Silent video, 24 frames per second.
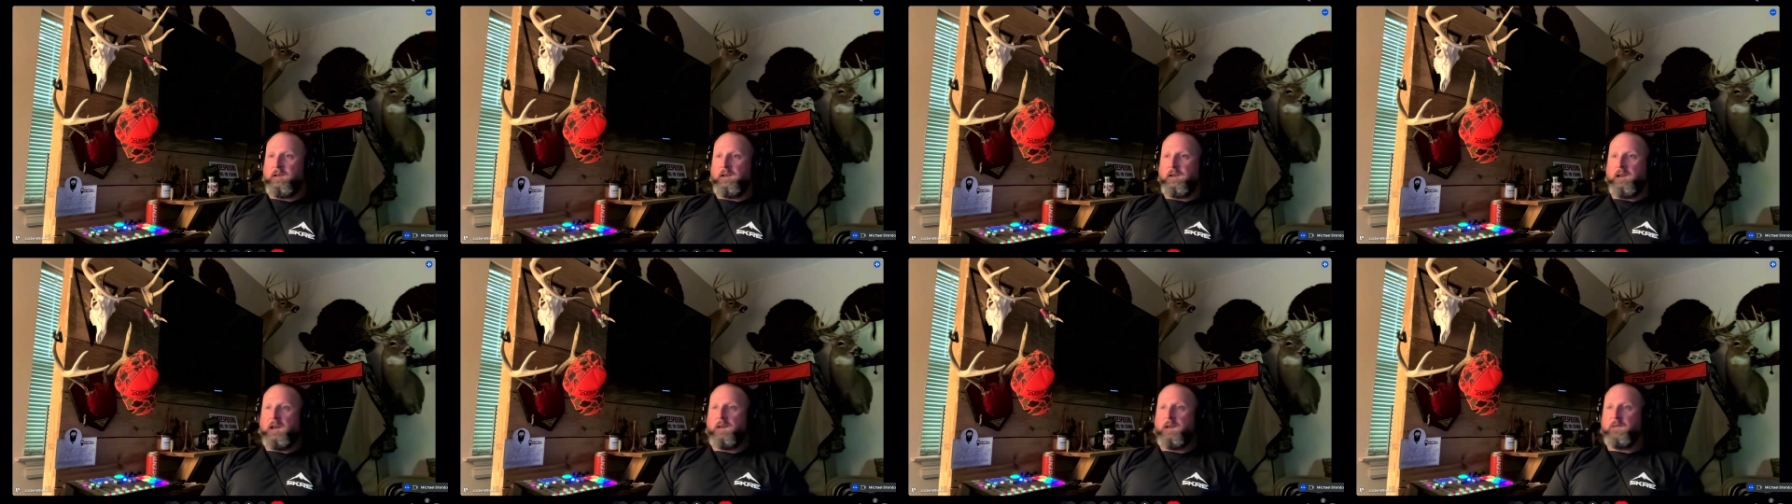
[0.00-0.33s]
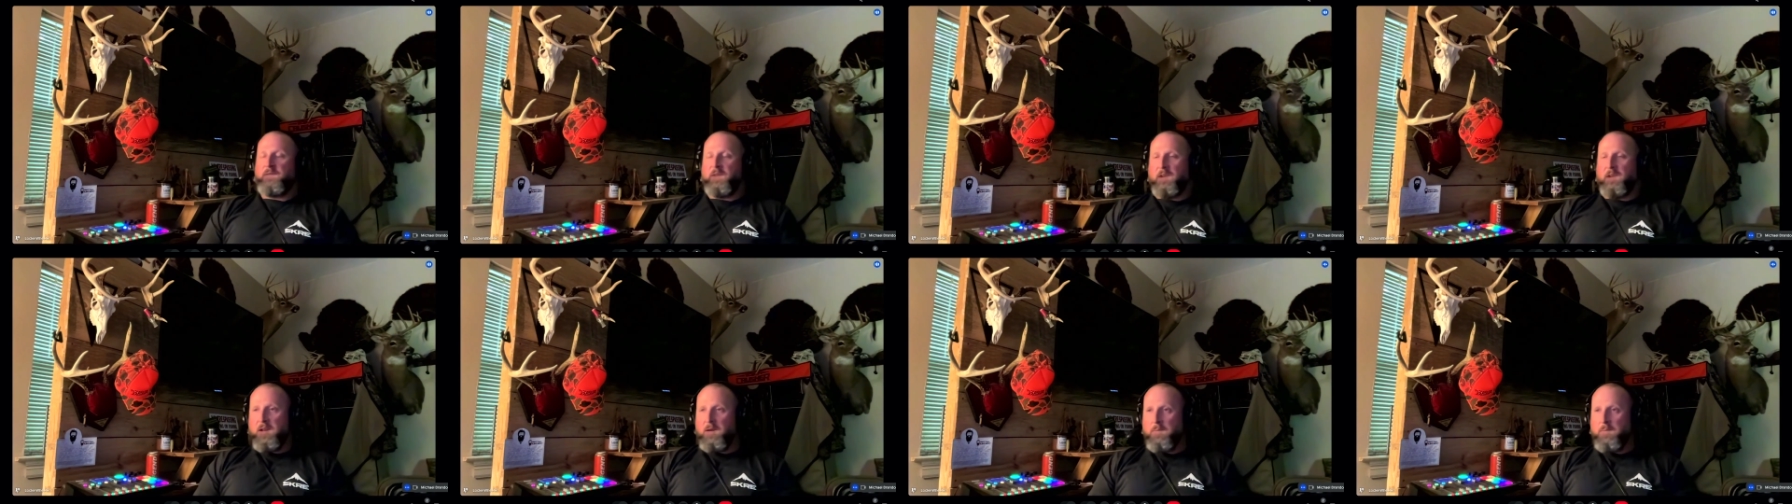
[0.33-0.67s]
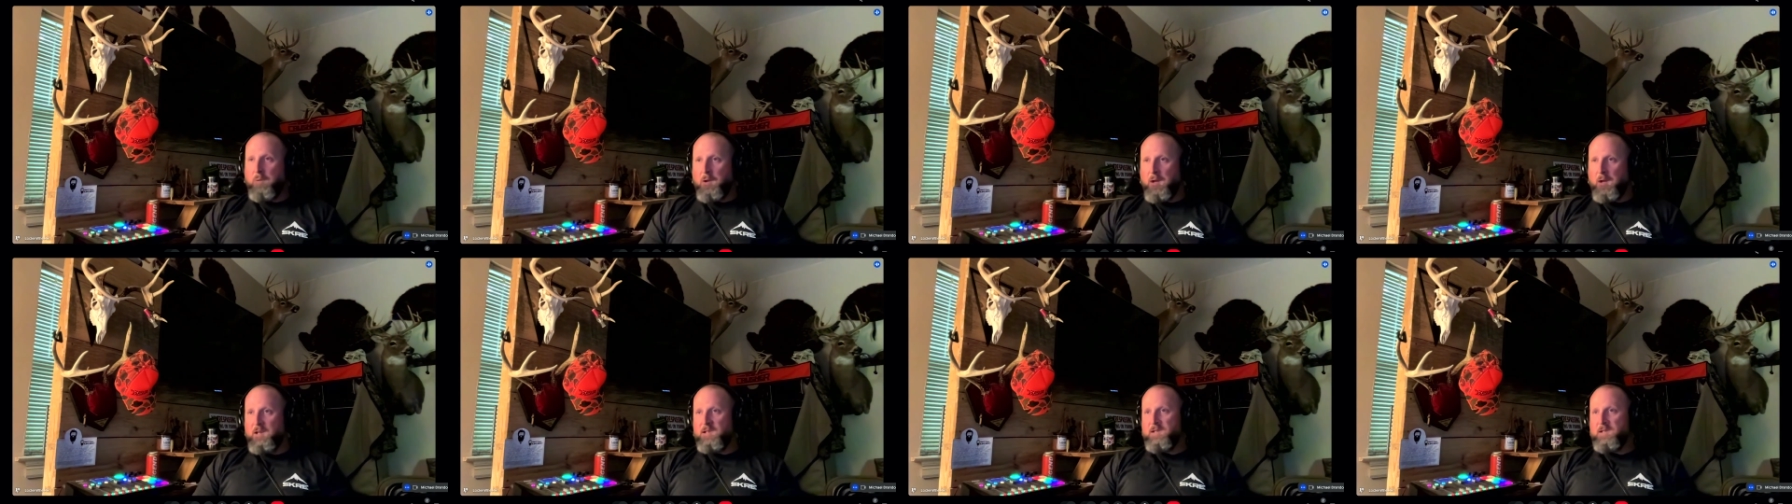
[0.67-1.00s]
even in
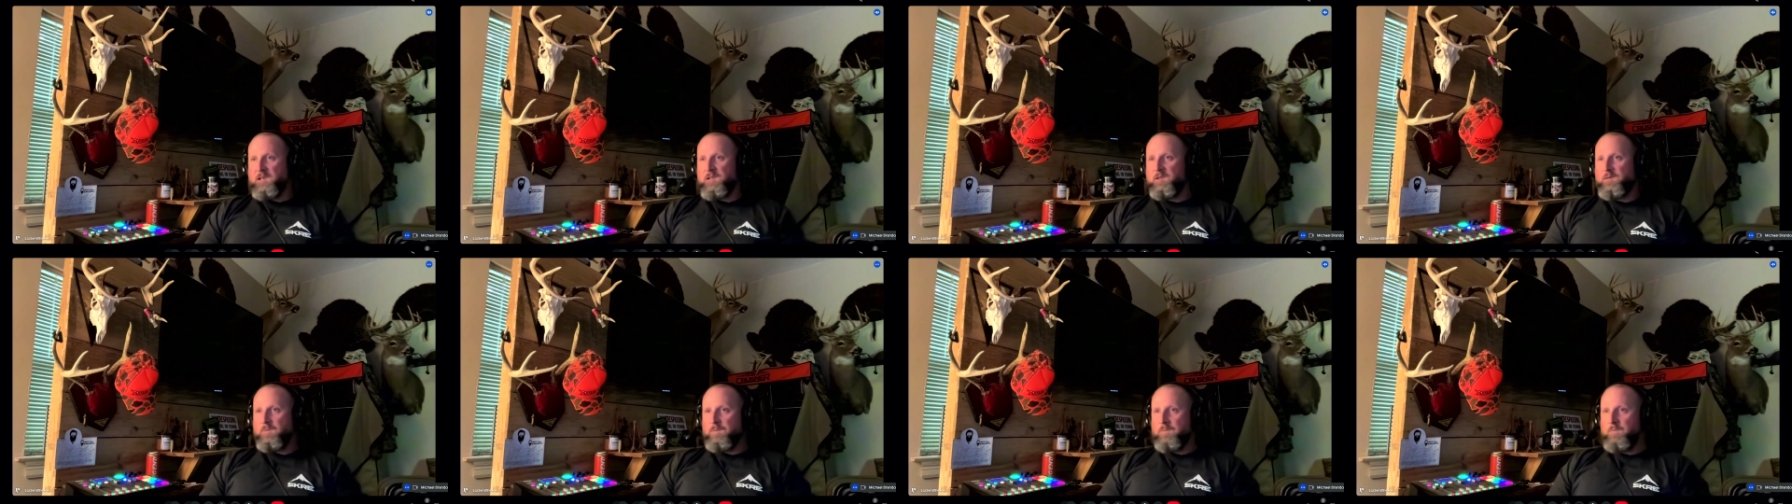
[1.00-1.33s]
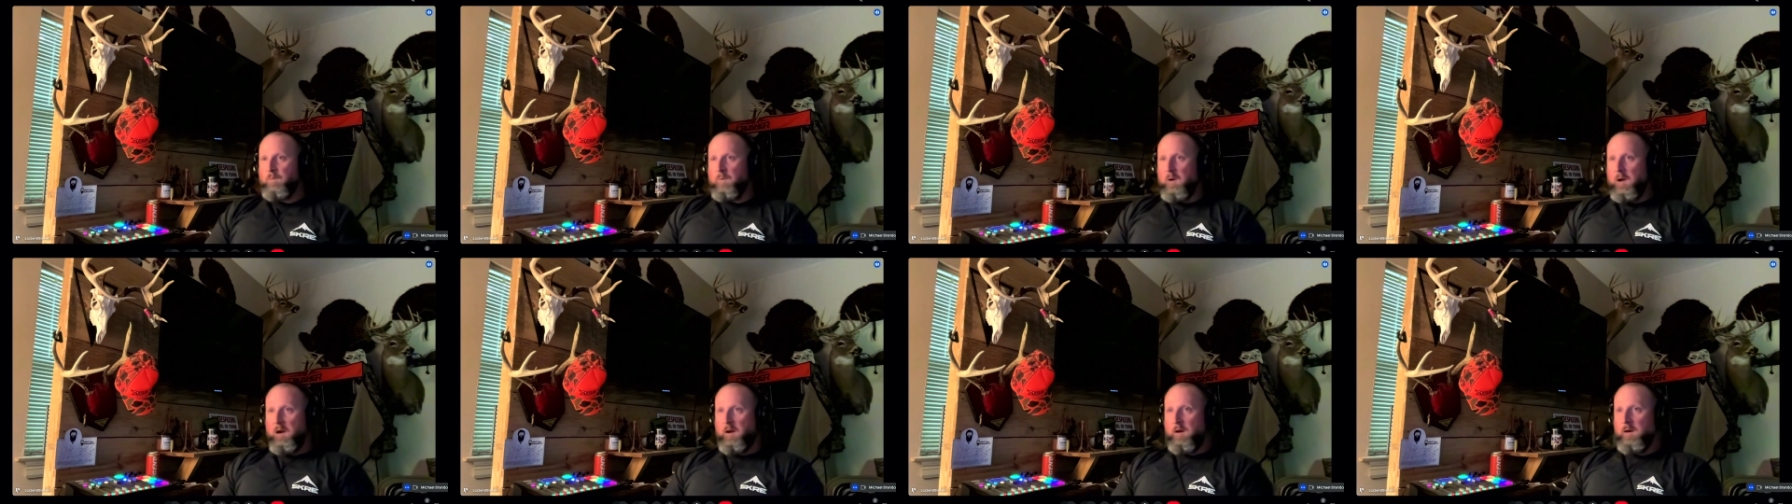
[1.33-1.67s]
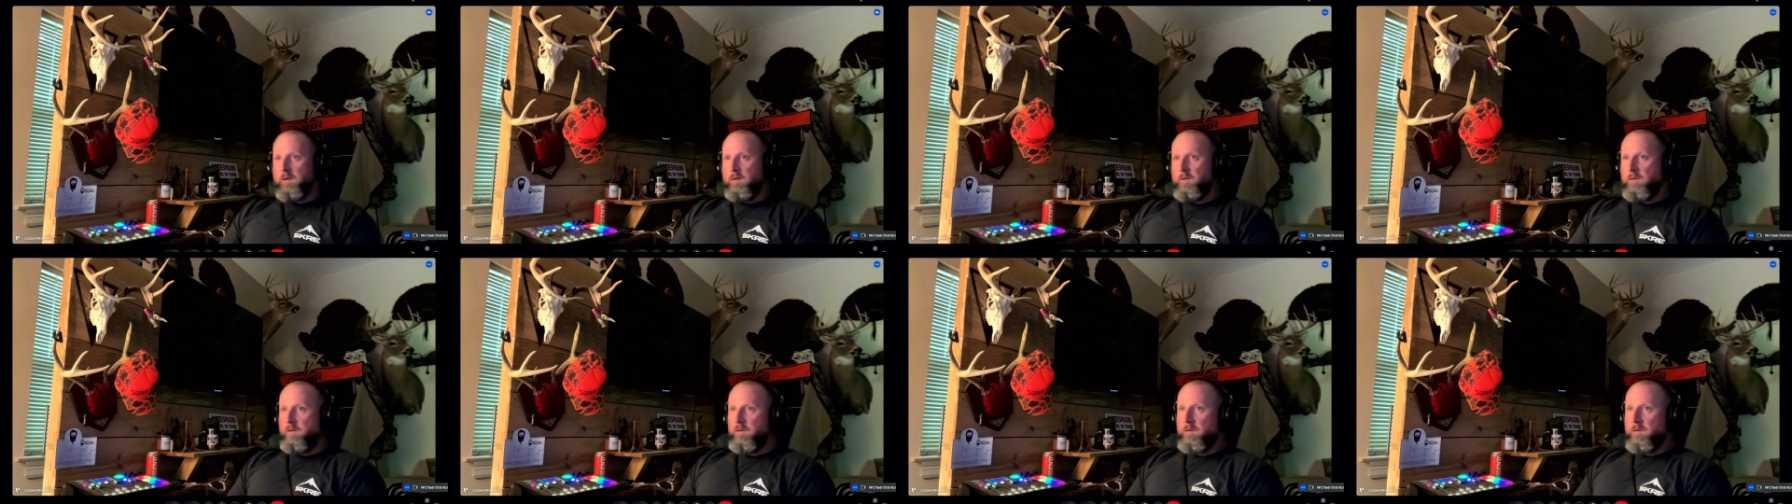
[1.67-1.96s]
places where